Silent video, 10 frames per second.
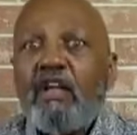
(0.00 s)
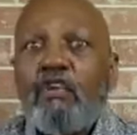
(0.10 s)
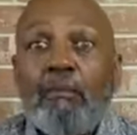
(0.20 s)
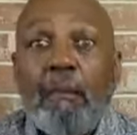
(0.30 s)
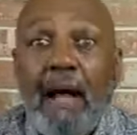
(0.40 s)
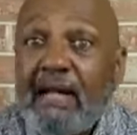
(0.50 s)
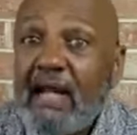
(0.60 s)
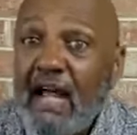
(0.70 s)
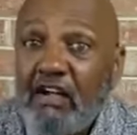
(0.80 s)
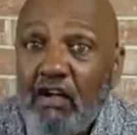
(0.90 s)
You might
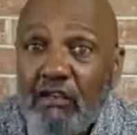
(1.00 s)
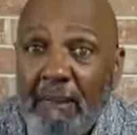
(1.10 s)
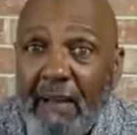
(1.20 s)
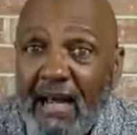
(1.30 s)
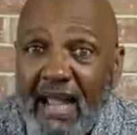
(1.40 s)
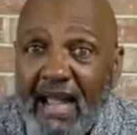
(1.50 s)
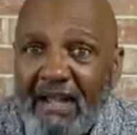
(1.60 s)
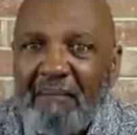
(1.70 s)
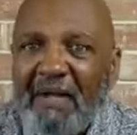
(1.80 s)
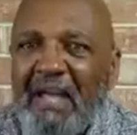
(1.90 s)
not know them by
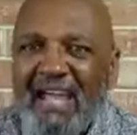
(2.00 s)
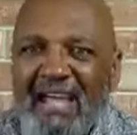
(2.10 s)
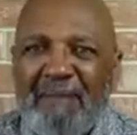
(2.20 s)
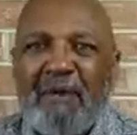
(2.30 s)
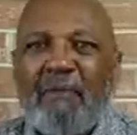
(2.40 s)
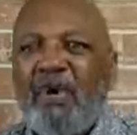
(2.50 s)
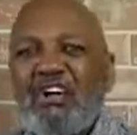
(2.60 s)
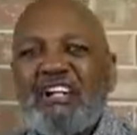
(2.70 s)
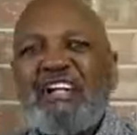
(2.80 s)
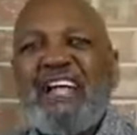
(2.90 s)
name, hey, but we're
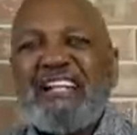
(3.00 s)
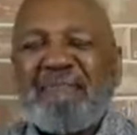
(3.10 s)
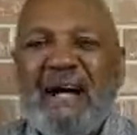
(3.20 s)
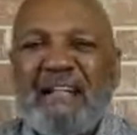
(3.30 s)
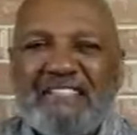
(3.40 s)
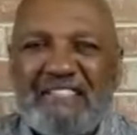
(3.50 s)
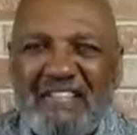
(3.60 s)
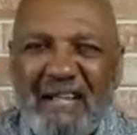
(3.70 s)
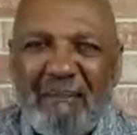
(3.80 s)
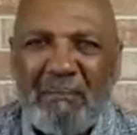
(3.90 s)
all connected by the
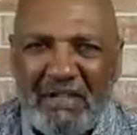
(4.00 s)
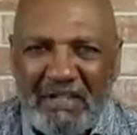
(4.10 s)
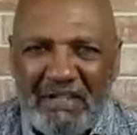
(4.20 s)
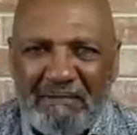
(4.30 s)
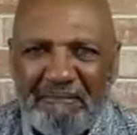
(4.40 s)
same blood.